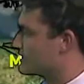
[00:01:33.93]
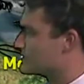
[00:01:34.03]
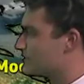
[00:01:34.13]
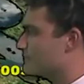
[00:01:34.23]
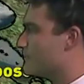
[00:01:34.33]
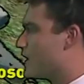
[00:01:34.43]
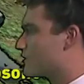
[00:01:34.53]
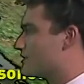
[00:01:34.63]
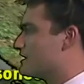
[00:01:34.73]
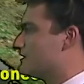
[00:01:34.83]
us some
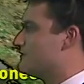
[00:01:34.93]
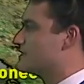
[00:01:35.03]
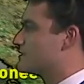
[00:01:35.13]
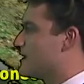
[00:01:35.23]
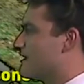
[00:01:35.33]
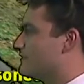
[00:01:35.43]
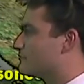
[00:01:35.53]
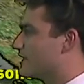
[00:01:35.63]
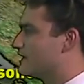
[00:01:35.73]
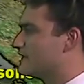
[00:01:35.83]
moderate and even some heavy rain.